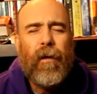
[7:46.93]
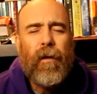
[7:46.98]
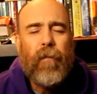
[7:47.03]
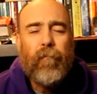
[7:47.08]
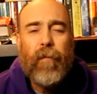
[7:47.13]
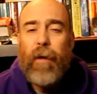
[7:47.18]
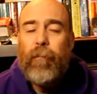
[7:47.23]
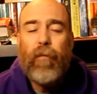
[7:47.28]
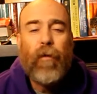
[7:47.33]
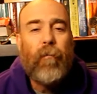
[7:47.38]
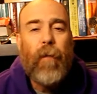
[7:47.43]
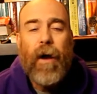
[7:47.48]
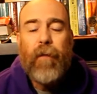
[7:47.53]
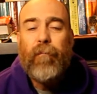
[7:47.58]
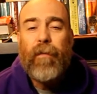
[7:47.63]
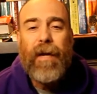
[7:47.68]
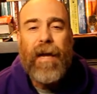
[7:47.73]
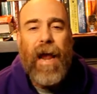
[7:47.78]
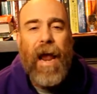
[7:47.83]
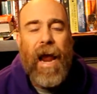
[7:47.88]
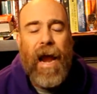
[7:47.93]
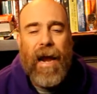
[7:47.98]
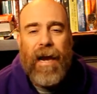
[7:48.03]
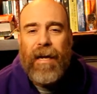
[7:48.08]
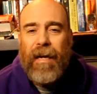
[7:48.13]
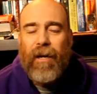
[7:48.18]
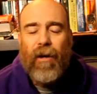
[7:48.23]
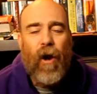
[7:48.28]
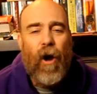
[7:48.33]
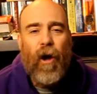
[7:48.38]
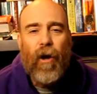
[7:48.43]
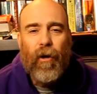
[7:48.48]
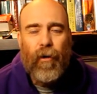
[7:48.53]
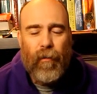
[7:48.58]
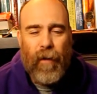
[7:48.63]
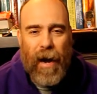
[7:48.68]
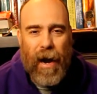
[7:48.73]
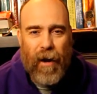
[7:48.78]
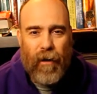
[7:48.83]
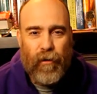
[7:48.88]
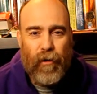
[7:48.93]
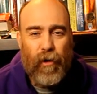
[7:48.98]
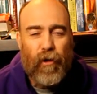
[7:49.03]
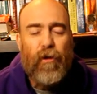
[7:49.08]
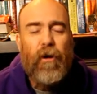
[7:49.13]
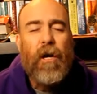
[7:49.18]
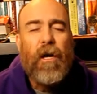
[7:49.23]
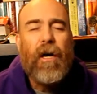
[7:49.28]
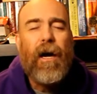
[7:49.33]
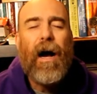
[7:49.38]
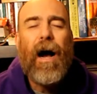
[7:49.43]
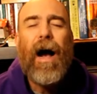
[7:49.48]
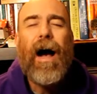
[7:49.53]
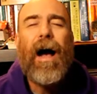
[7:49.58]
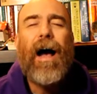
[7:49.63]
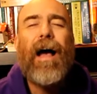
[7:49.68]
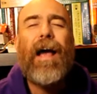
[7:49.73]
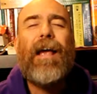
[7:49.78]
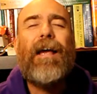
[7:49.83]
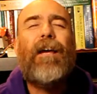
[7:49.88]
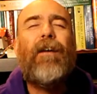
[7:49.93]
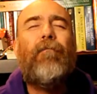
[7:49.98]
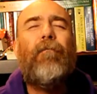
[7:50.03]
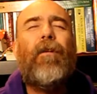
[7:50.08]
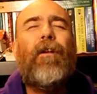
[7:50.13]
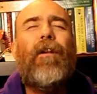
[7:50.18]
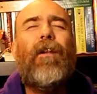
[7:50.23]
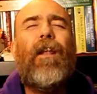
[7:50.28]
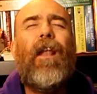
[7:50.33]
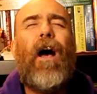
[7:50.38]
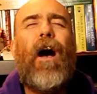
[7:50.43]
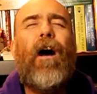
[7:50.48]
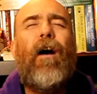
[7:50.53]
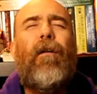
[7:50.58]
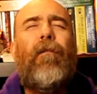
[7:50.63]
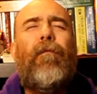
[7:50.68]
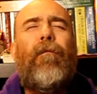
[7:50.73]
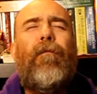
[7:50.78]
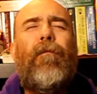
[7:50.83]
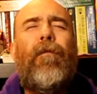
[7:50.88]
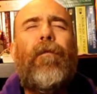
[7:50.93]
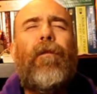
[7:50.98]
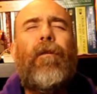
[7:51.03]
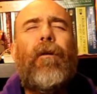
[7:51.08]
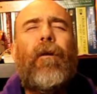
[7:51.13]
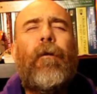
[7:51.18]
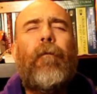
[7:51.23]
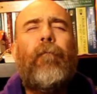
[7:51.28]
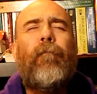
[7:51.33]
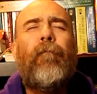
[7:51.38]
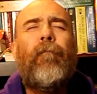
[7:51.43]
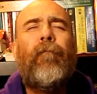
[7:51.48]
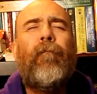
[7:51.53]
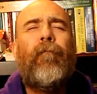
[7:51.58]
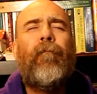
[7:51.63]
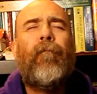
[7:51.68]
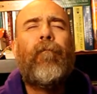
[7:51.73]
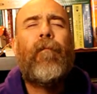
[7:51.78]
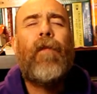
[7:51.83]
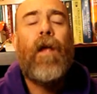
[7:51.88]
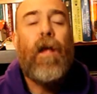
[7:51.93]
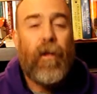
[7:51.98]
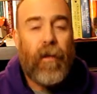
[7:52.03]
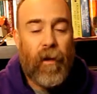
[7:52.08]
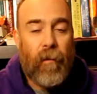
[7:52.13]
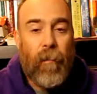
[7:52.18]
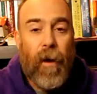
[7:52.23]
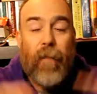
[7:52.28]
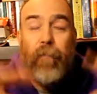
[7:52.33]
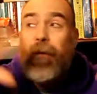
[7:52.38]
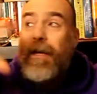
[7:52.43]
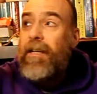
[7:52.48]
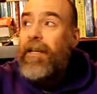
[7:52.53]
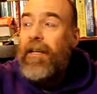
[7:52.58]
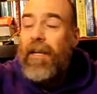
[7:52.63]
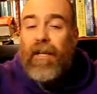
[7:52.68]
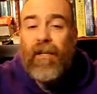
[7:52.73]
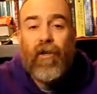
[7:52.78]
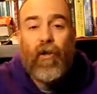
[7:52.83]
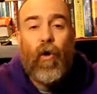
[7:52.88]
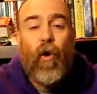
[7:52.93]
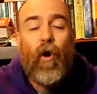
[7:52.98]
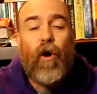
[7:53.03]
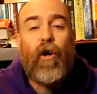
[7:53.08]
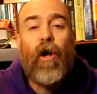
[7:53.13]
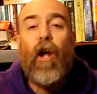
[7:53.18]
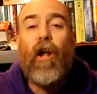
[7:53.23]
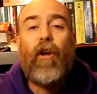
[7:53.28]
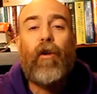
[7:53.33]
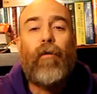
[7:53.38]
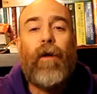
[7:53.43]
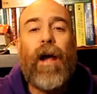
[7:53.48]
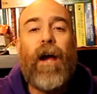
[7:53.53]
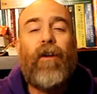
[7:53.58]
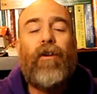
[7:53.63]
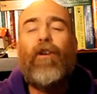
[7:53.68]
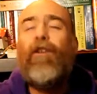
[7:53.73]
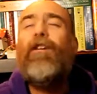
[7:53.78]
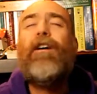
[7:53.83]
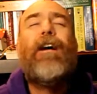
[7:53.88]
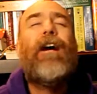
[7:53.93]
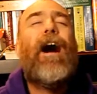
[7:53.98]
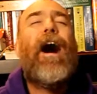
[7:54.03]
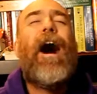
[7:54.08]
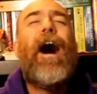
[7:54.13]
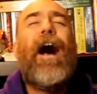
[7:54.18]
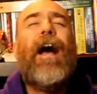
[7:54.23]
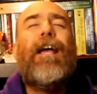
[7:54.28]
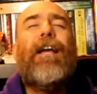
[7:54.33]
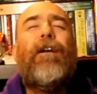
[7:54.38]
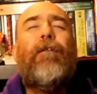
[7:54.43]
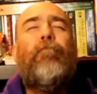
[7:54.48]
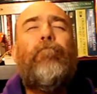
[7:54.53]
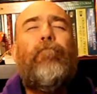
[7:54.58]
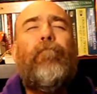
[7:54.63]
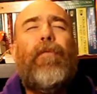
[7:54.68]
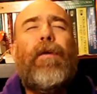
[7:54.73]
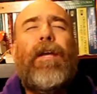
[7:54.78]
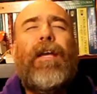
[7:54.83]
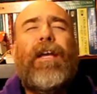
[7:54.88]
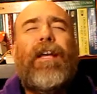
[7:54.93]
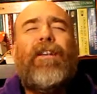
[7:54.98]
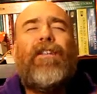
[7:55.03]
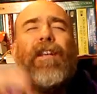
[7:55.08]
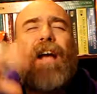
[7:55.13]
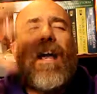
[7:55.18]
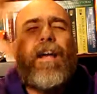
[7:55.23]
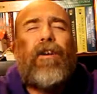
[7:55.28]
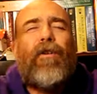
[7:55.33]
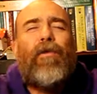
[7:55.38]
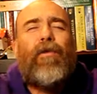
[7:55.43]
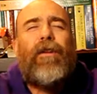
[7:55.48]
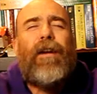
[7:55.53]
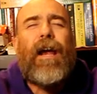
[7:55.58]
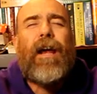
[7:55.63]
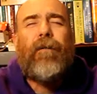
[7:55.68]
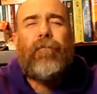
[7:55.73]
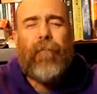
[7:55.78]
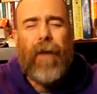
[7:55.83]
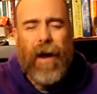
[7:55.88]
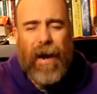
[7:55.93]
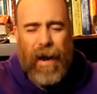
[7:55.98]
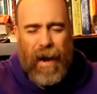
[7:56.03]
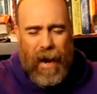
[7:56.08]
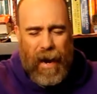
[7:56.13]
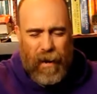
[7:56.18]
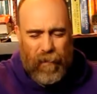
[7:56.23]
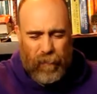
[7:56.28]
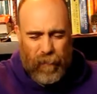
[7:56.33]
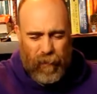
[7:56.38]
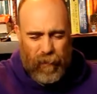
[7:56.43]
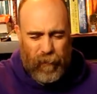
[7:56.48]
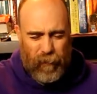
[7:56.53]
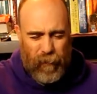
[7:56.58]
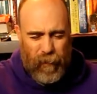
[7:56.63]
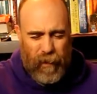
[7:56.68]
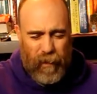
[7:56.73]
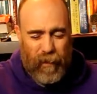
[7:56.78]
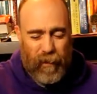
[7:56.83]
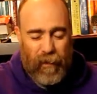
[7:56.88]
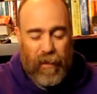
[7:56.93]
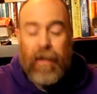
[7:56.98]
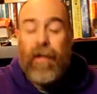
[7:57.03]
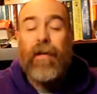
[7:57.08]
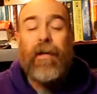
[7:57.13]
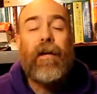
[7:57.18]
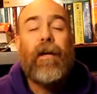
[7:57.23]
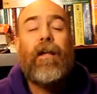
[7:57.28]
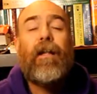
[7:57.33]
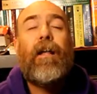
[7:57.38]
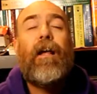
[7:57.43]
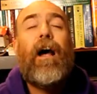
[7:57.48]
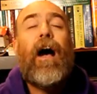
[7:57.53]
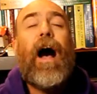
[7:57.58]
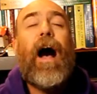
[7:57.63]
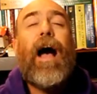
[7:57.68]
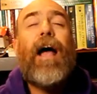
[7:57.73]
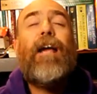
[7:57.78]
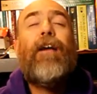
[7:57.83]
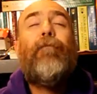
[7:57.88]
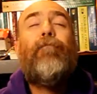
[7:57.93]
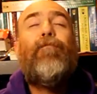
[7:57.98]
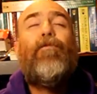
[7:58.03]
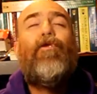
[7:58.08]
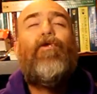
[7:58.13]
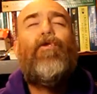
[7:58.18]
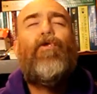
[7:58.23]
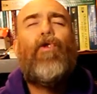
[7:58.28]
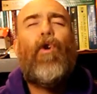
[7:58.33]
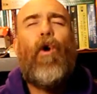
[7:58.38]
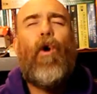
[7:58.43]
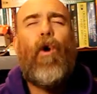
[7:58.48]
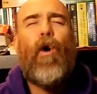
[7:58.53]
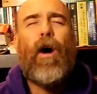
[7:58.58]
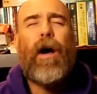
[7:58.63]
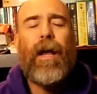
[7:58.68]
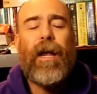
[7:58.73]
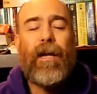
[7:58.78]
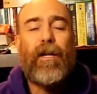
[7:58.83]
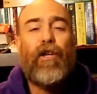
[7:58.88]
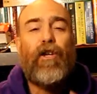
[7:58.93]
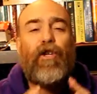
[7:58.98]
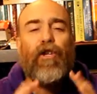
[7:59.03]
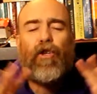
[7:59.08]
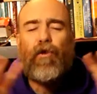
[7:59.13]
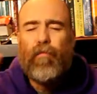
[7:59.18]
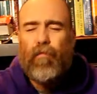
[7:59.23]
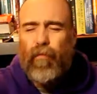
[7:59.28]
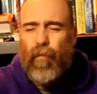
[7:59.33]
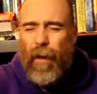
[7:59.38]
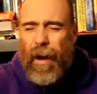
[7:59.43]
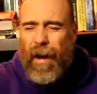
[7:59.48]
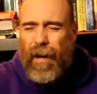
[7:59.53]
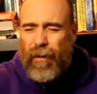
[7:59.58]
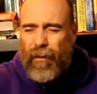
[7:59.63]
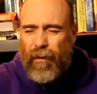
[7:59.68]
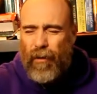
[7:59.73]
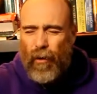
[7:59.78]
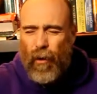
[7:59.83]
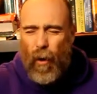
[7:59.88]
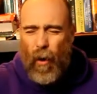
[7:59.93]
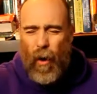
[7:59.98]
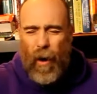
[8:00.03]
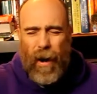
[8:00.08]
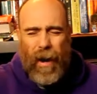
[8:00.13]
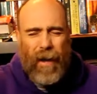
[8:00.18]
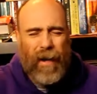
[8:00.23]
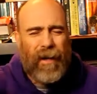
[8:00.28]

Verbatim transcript: People might be hating all around you. I am love. There might be discord all around you. I am peace. I create my atmosphere. I am joy, and you spread joy